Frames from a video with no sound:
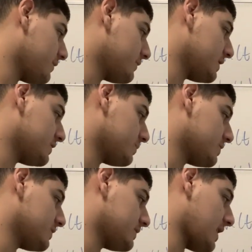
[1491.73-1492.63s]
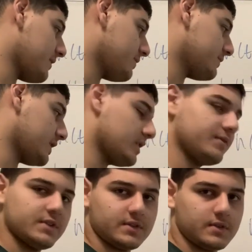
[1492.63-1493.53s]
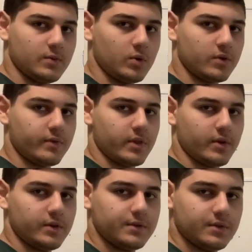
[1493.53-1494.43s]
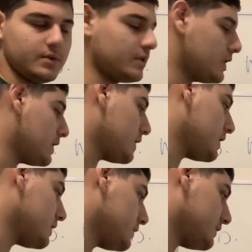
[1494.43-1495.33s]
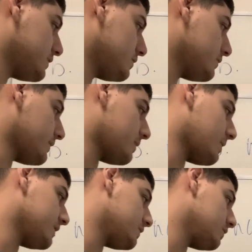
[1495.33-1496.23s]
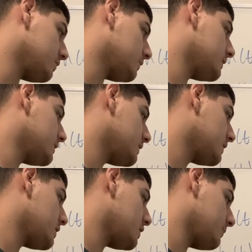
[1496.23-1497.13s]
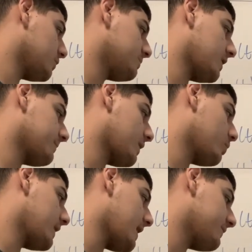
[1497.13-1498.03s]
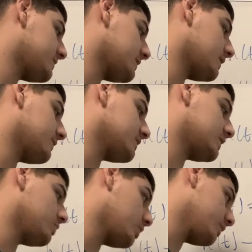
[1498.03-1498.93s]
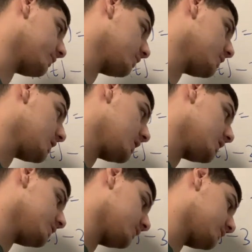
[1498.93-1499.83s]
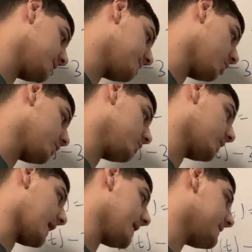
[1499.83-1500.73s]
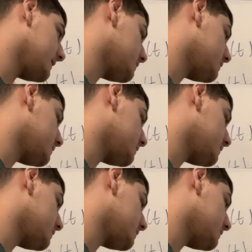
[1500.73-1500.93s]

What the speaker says: of this, which is half of negative 61 over 32. This is you divide by 2, multiplying by 1/2, it's negative 61 over 64, and you want to add that to